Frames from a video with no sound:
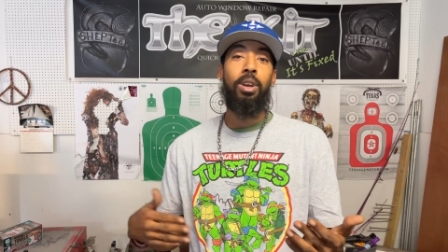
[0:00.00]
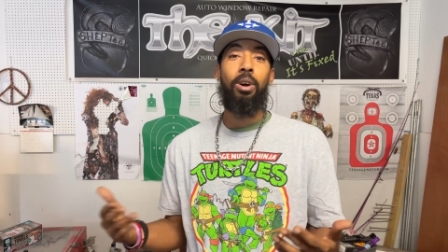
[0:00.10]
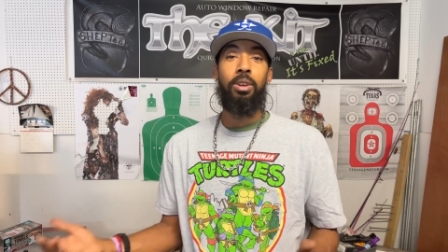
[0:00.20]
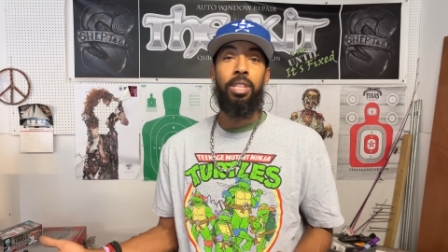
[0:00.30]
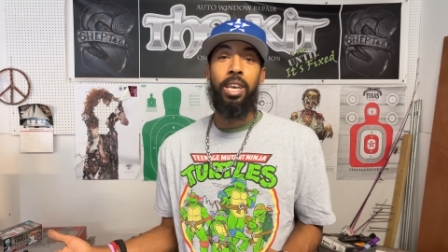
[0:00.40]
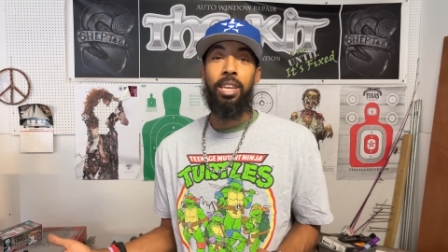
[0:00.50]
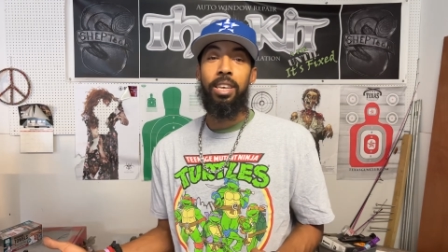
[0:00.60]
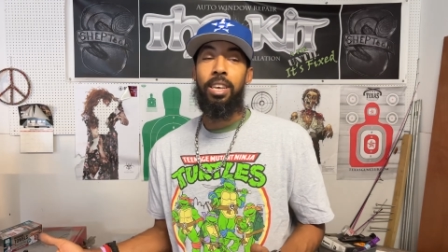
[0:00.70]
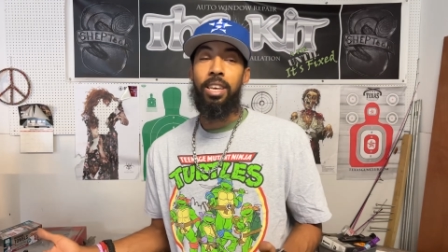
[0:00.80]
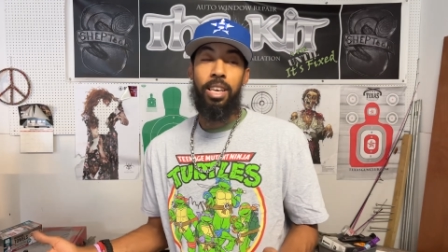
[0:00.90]
call it that.
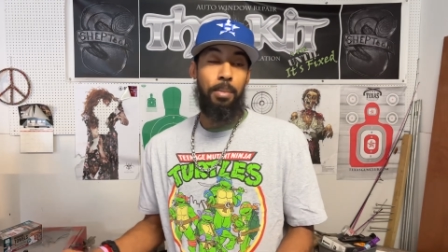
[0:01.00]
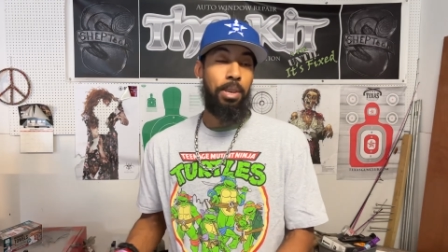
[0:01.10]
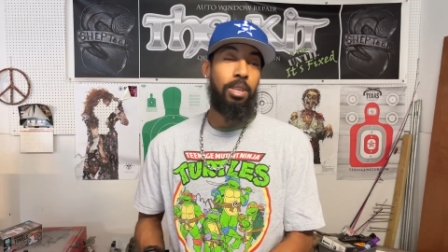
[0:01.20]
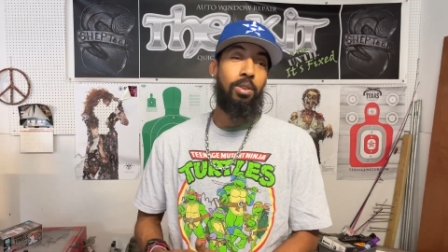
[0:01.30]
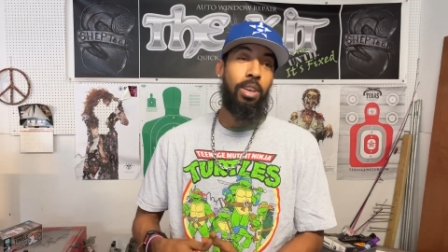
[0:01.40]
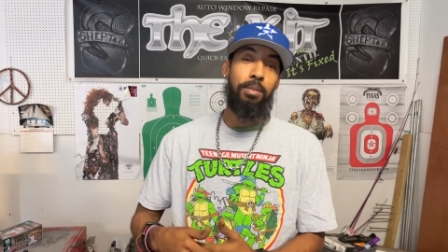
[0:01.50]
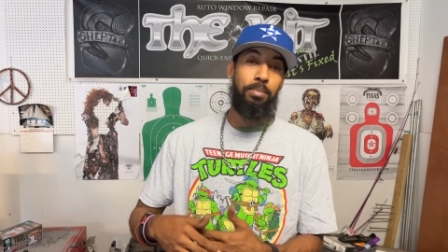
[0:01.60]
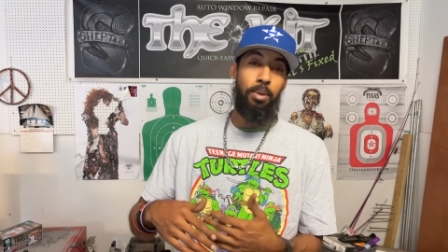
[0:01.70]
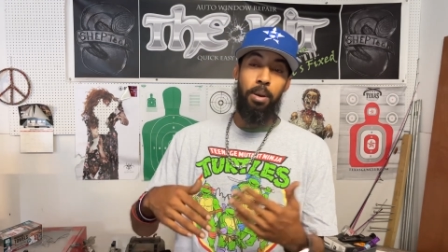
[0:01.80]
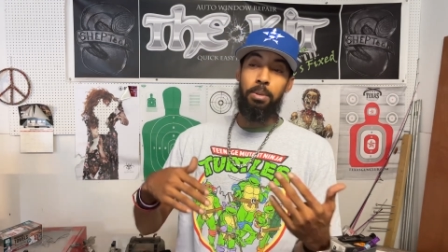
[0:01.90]
I mean, you can
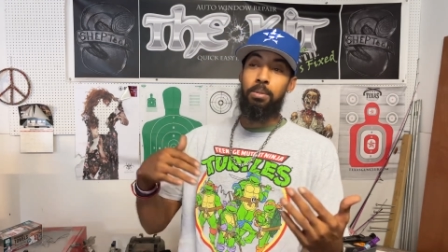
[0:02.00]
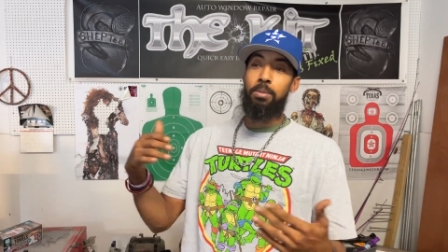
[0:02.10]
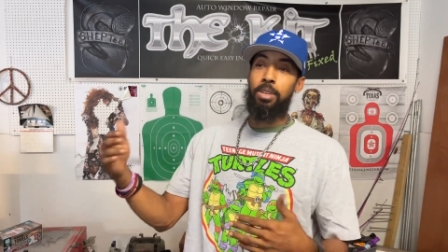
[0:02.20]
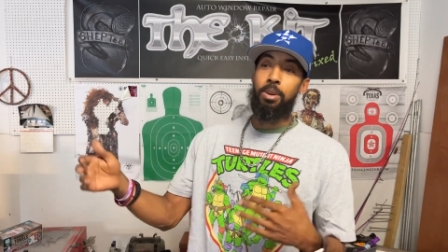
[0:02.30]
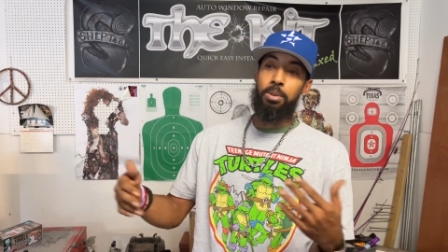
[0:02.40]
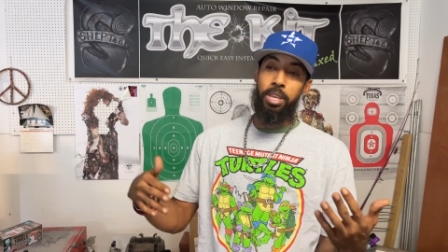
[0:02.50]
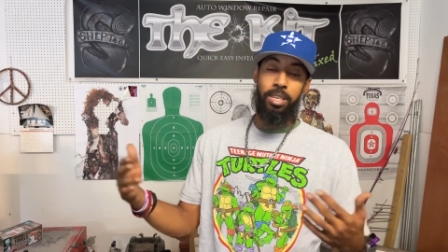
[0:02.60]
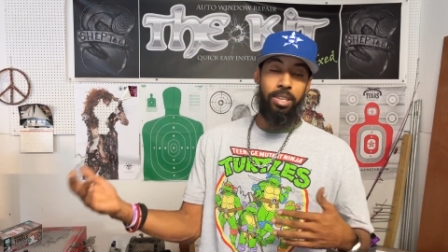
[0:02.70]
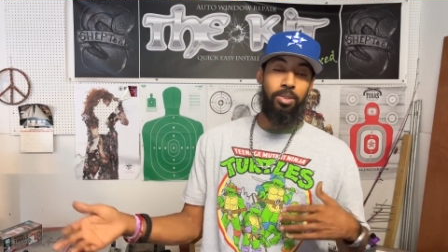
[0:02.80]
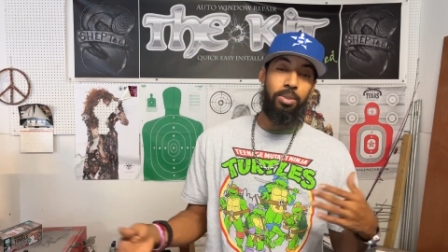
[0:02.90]
probably, you know, with
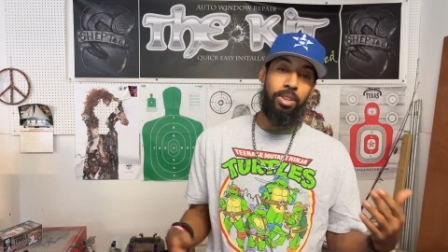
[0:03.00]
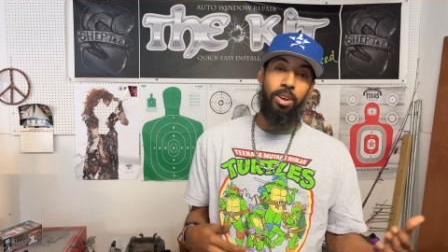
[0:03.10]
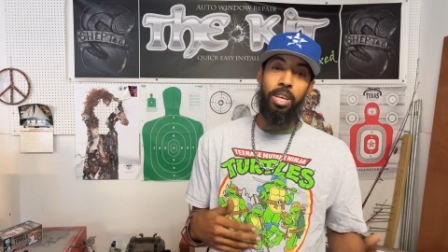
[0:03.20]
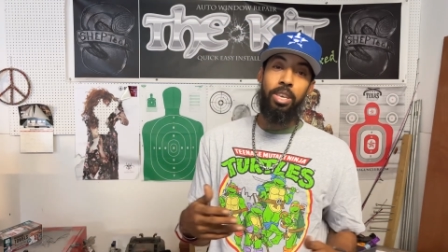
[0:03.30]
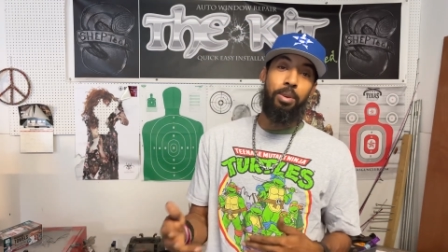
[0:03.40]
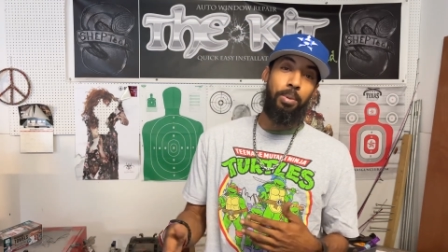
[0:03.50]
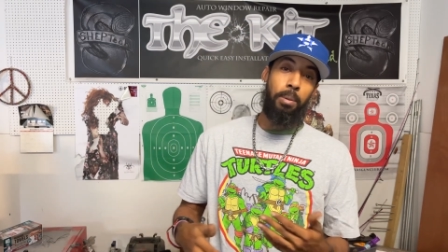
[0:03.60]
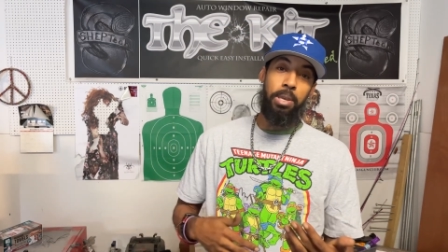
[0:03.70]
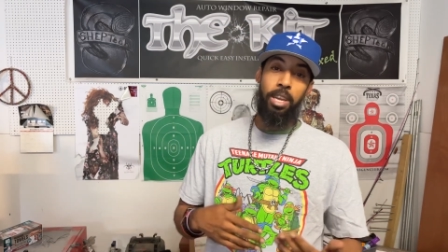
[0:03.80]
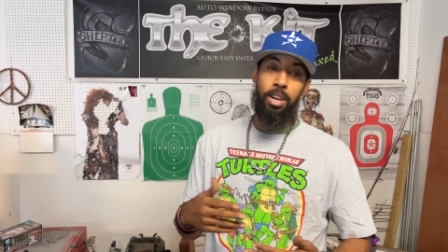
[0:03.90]
accessories and all that, you can
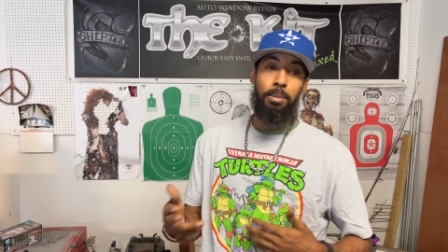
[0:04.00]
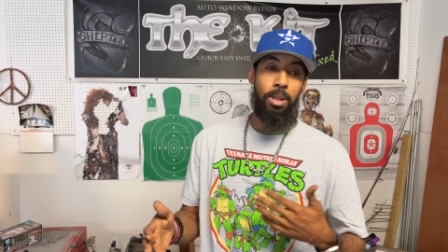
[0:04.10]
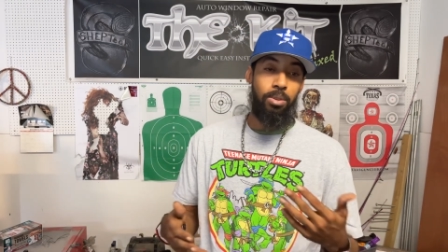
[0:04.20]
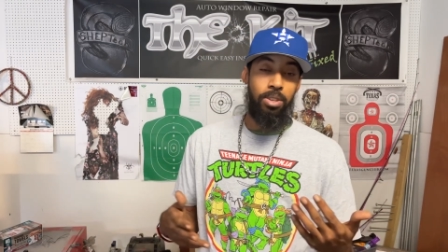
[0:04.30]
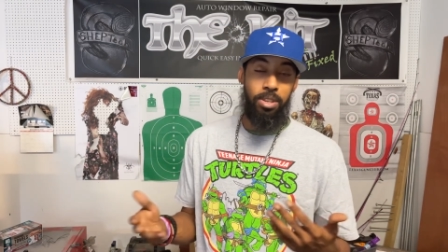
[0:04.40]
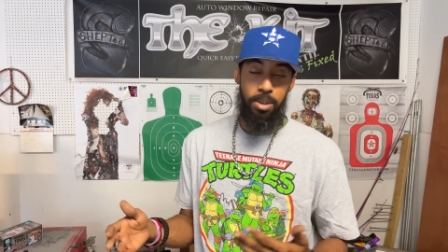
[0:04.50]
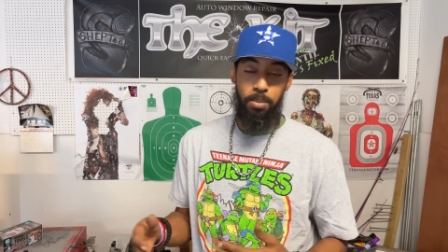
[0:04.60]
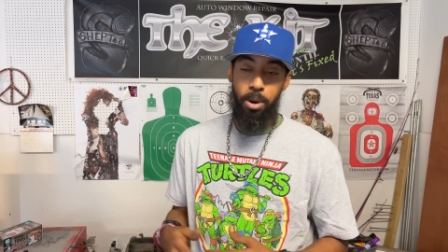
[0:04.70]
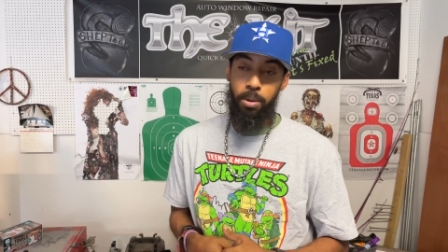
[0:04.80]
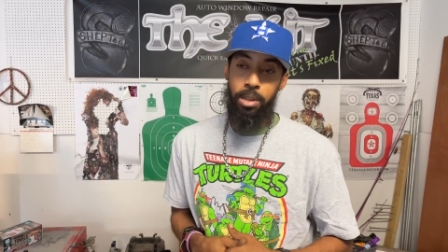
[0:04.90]
probably get it up close to
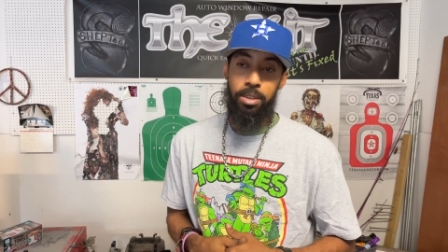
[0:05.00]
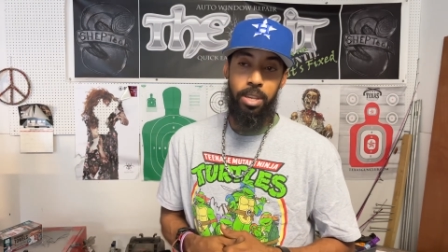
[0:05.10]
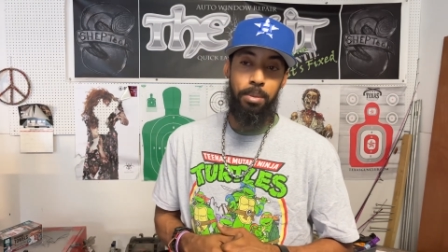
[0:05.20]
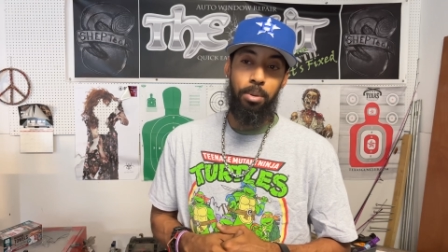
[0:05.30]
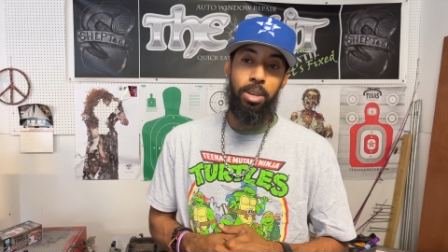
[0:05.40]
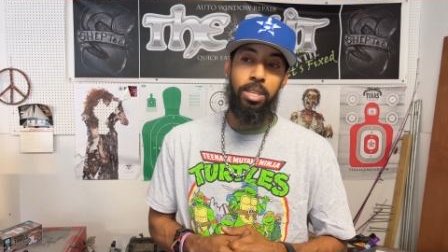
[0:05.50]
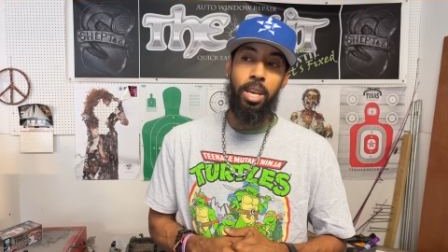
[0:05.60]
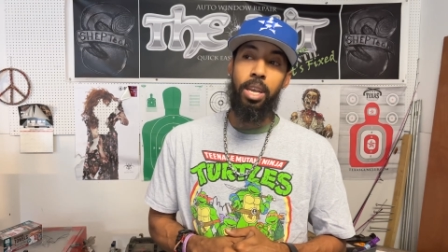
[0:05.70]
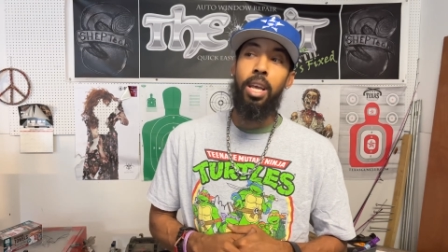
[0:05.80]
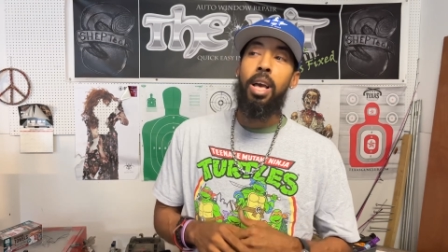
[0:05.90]
somewhere around the same price
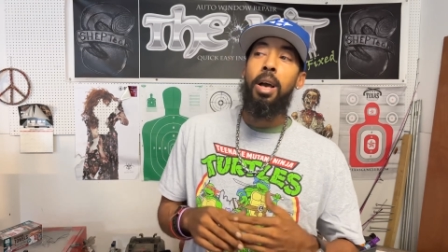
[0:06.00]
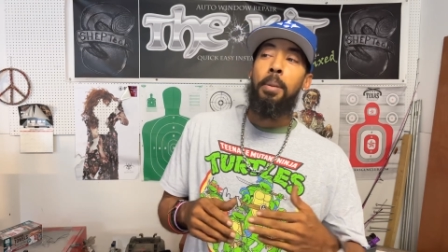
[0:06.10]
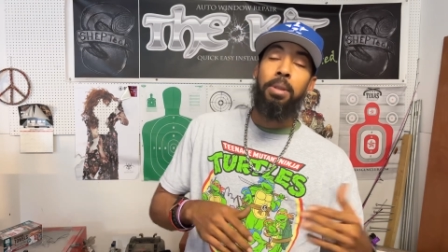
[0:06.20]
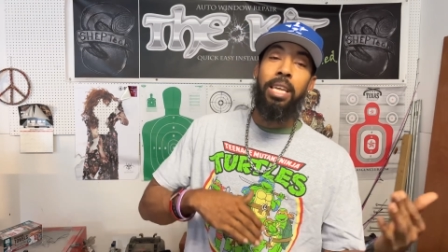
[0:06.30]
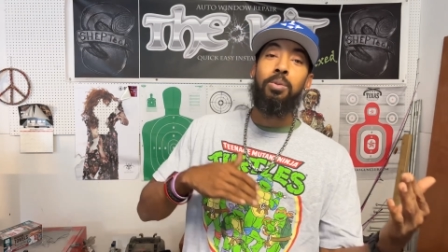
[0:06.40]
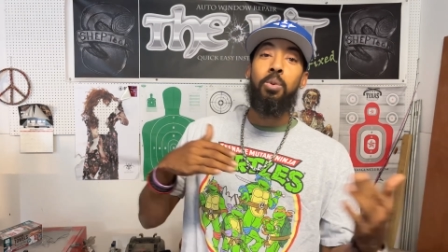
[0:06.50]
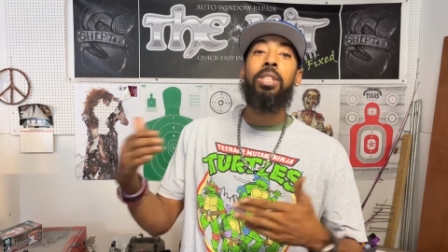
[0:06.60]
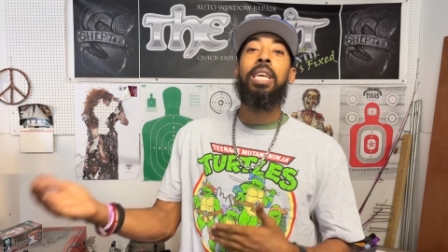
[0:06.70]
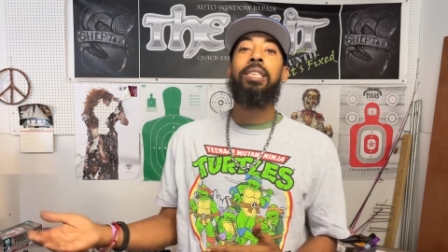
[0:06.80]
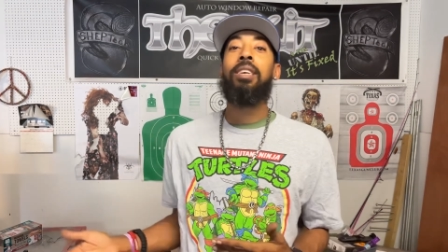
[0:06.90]
tag, but that's with
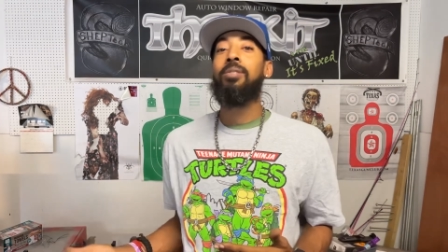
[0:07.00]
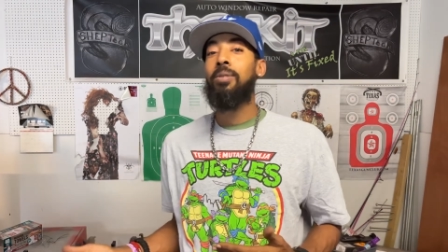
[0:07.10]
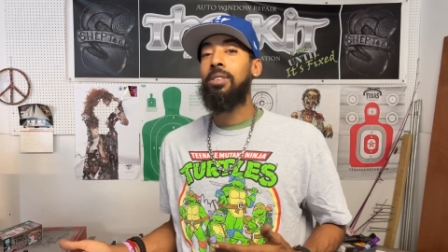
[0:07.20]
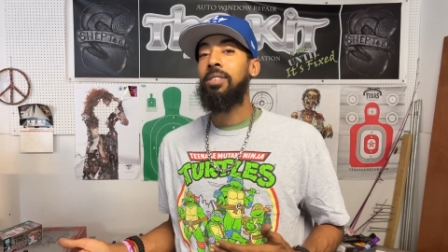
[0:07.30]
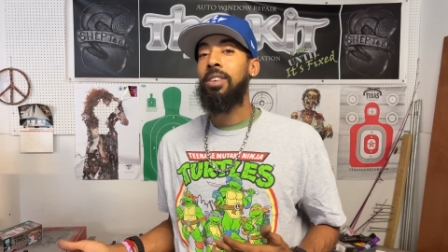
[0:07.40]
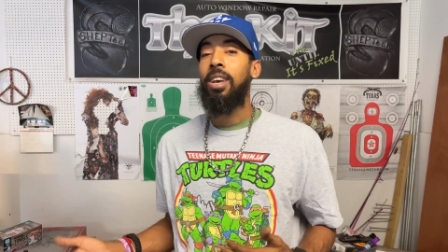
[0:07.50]
accessories.